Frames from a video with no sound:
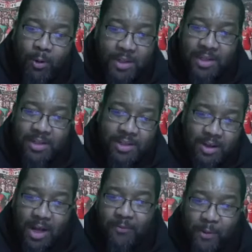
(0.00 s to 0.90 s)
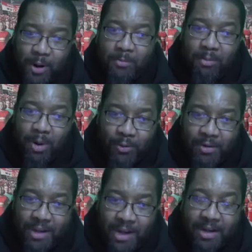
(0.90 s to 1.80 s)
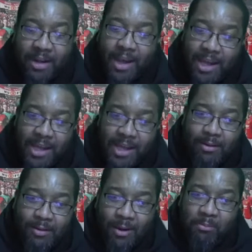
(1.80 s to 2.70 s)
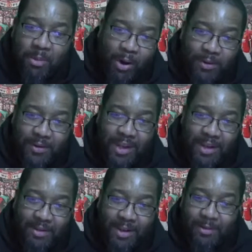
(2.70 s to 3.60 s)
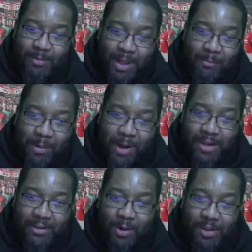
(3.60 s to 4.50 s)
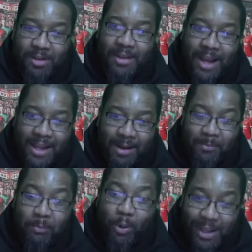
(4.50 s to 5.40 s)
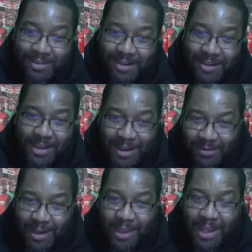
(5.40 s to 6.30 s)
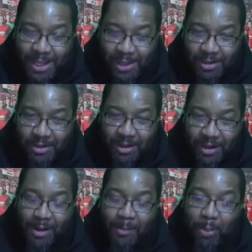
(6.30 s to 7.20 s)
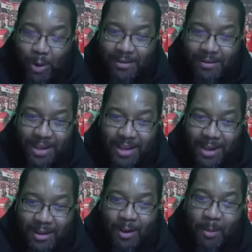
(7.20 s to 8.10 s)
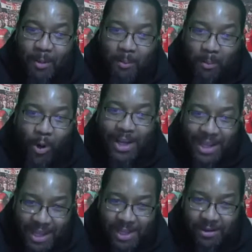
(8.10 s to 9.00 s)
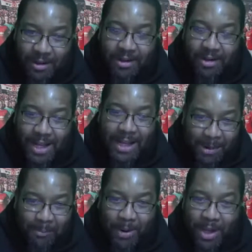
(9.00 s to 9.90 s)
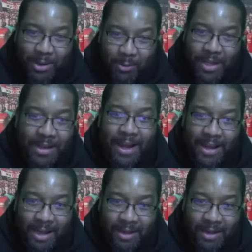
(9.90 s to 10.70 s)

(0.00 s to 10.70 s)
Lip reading: is short for mountain. He is the mountain that Lampard is going to die on. Pulisic is the hill. Pulisic is the mole hill. that Lampard going Diane.